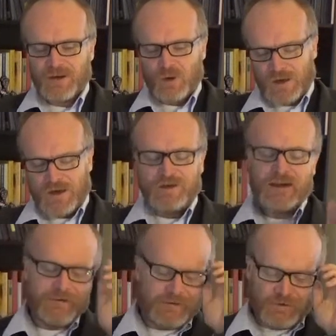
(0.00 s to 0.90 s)
Okay,
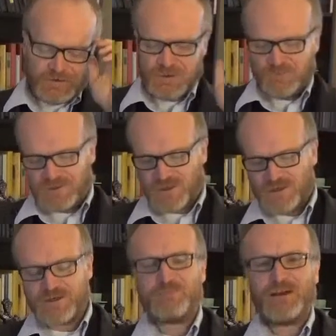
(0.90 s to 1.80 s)
then there is some
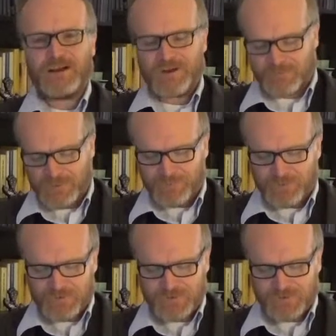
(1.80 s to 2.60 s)
discussion by other people.